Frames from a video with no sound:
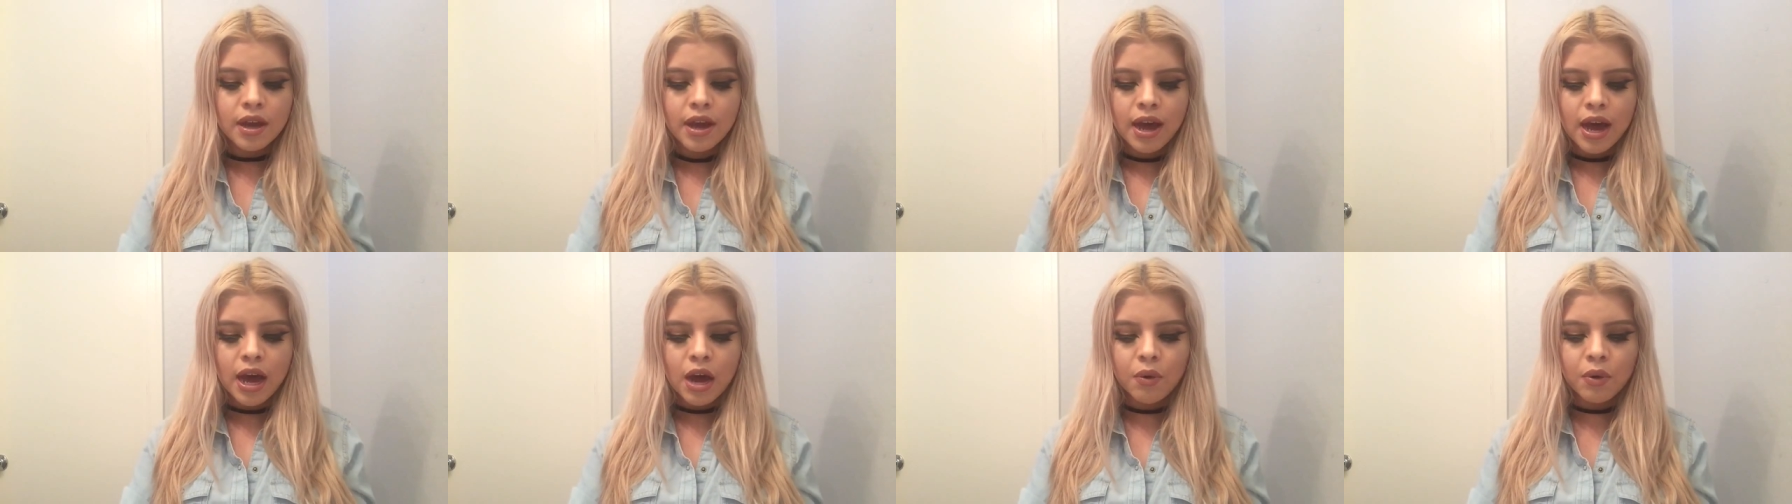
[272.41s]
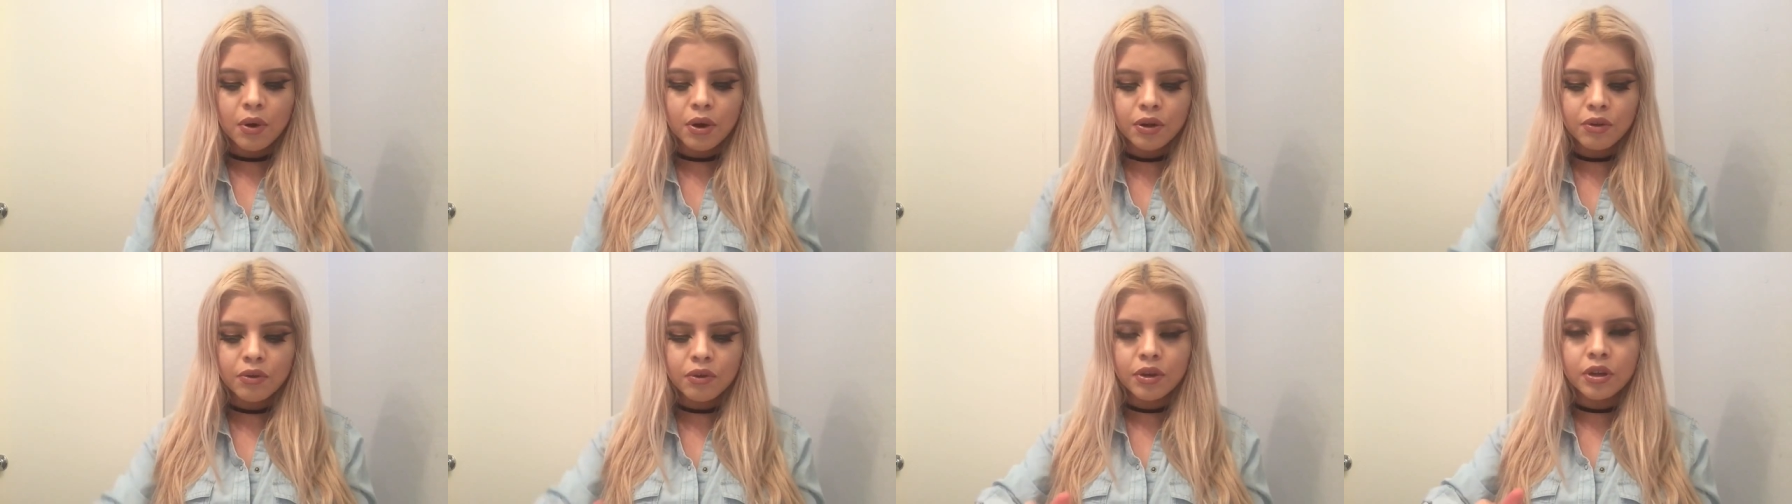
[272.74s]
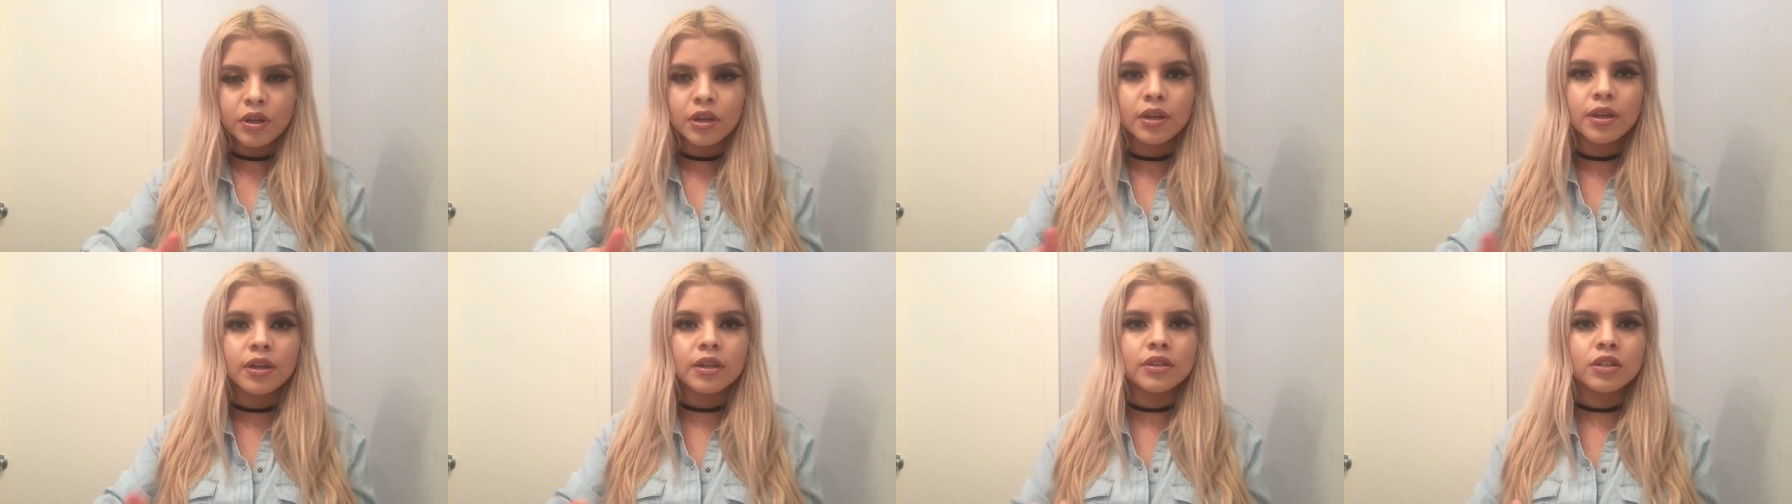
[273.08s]
how are you
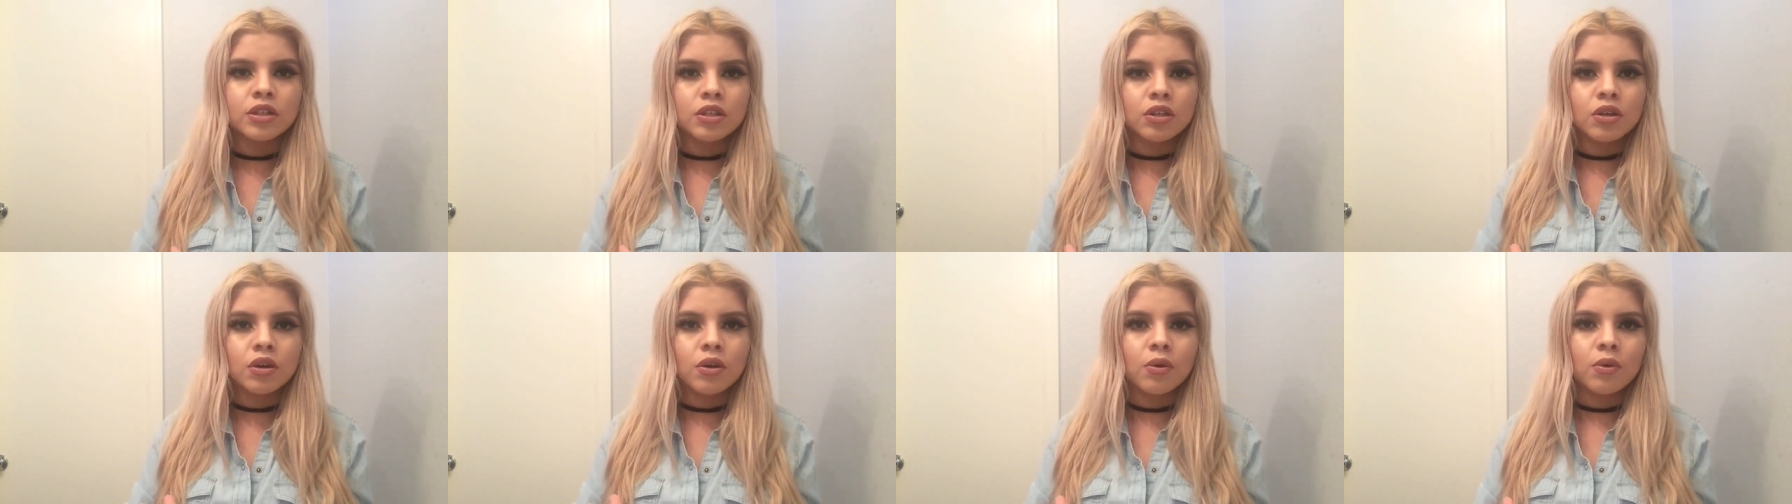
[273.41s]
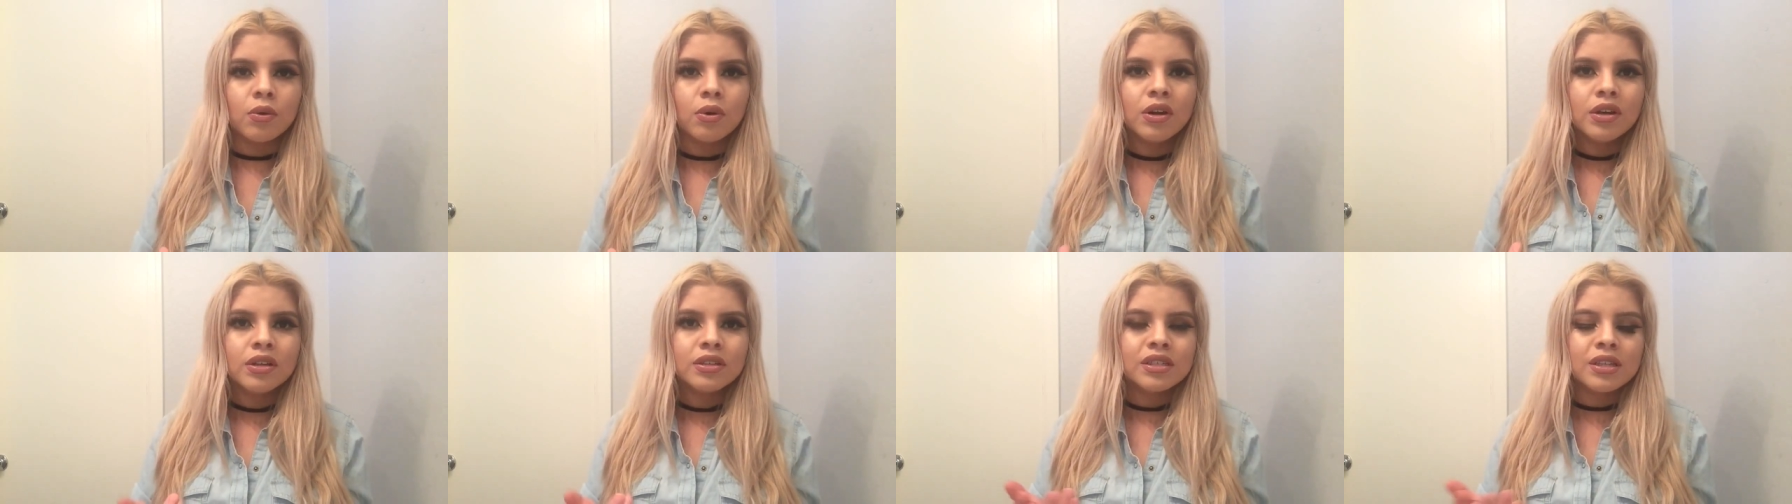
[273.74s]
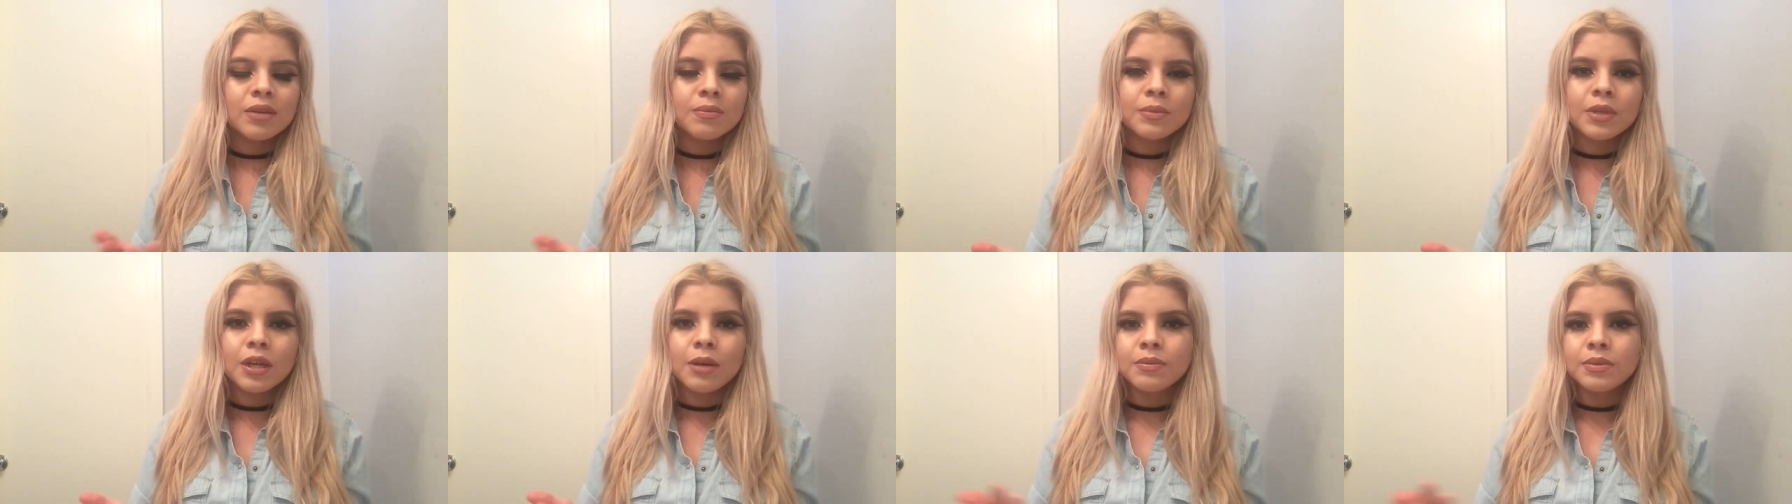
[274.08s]
going to,
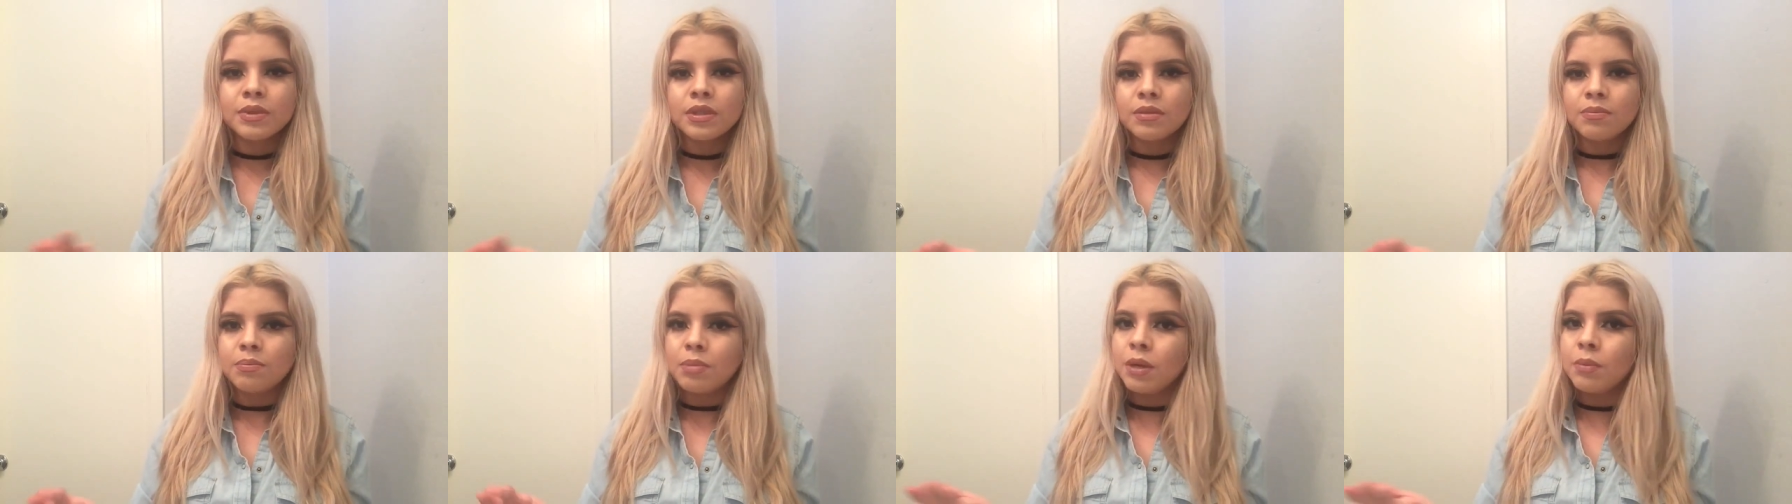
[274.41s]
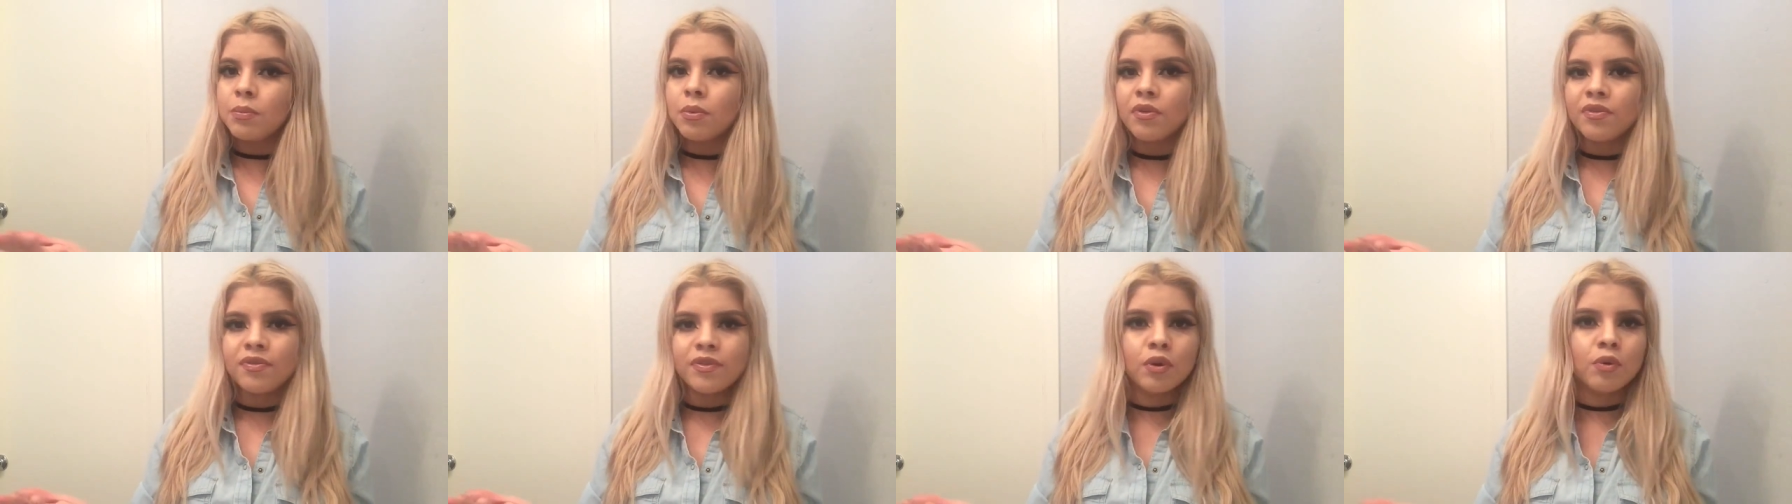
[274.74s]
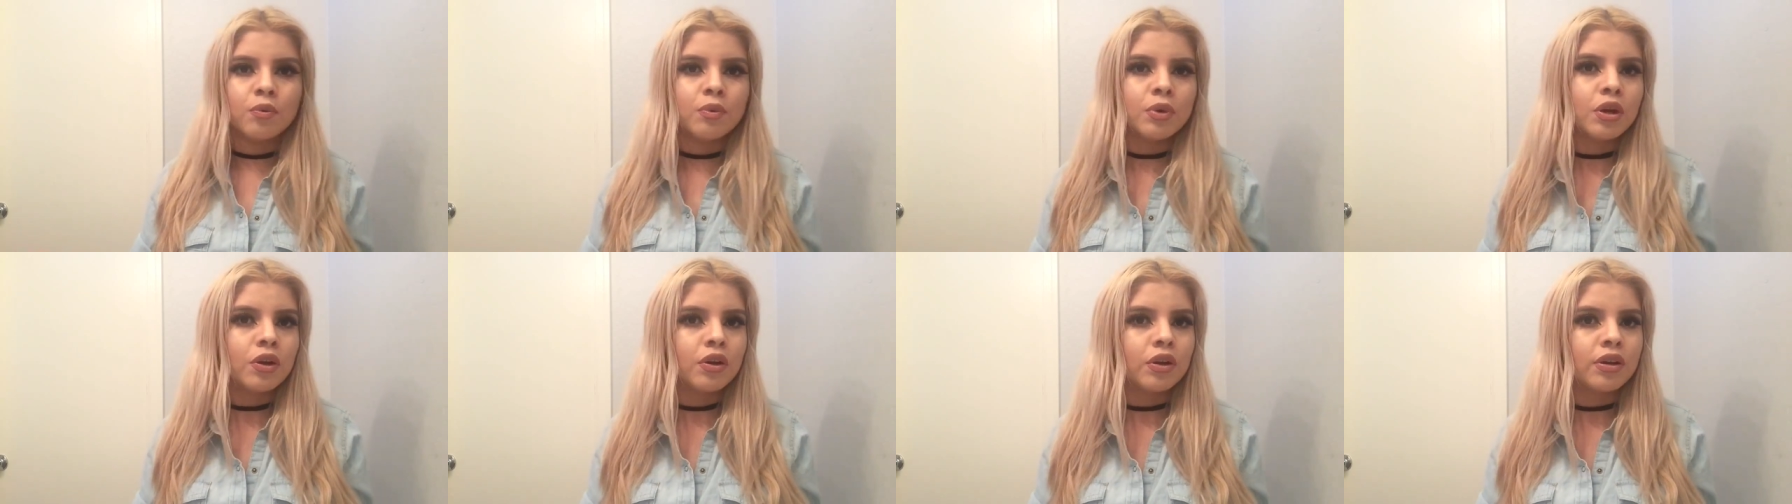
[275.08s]
sometimes people
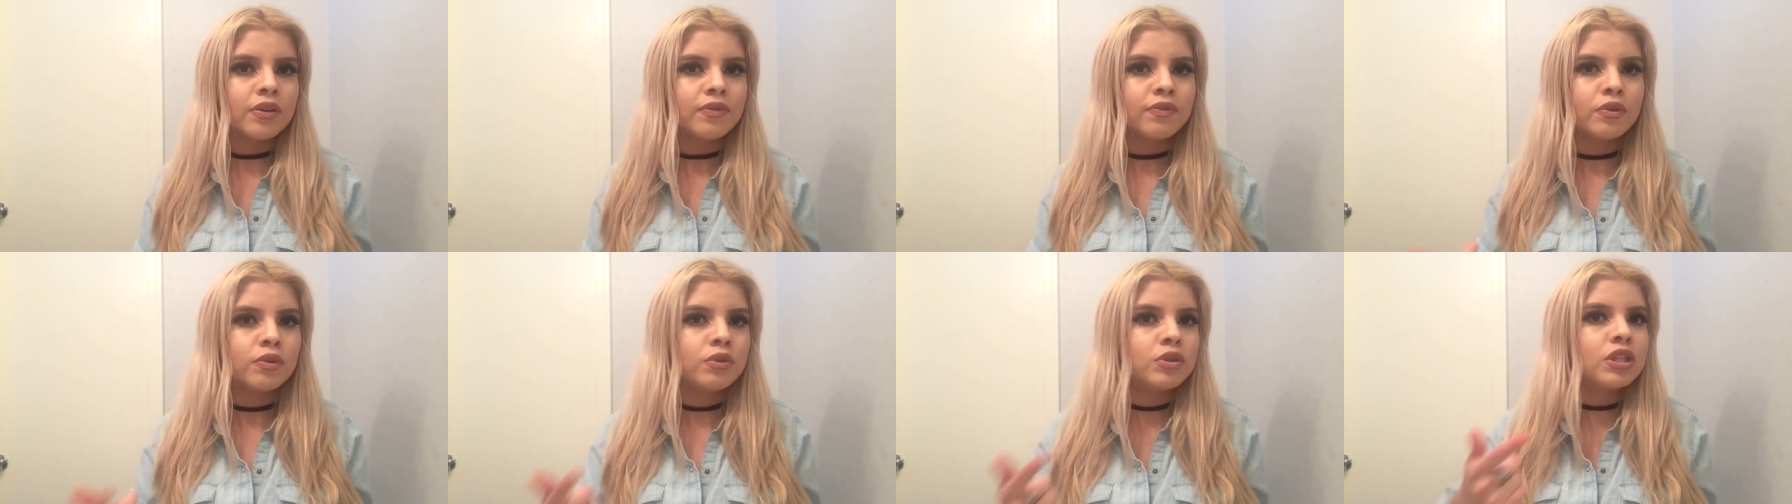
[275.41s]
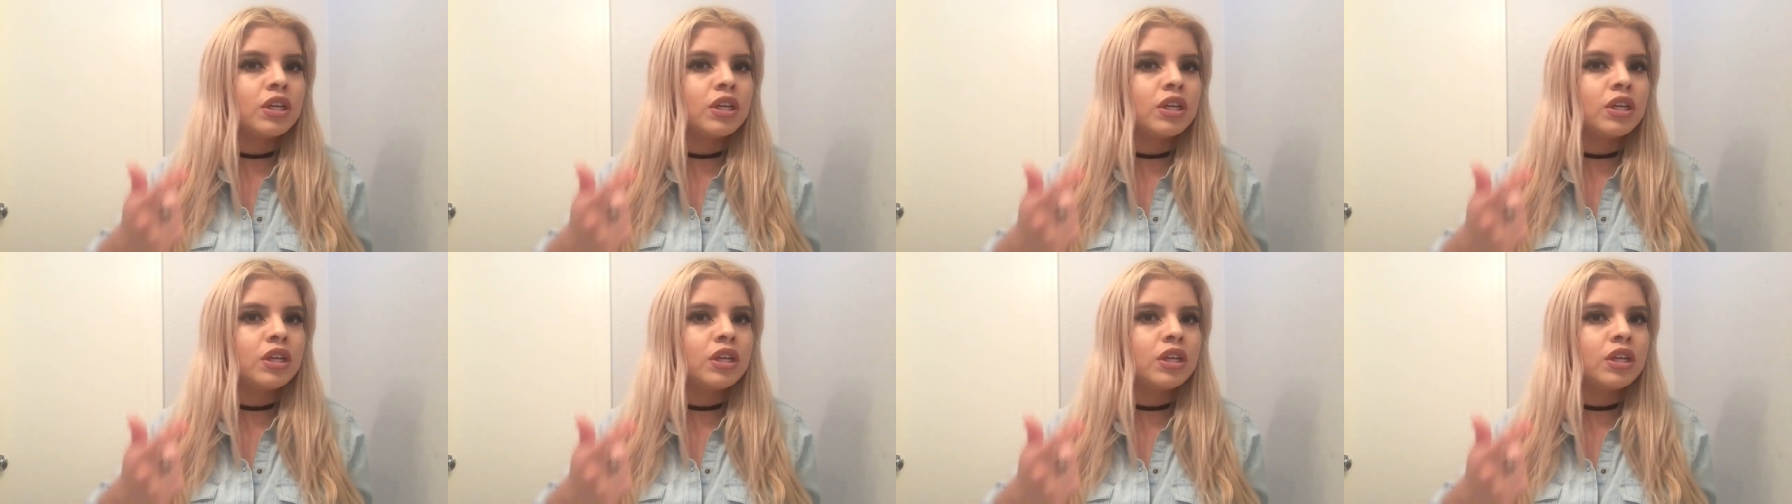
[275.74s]
feel weird if you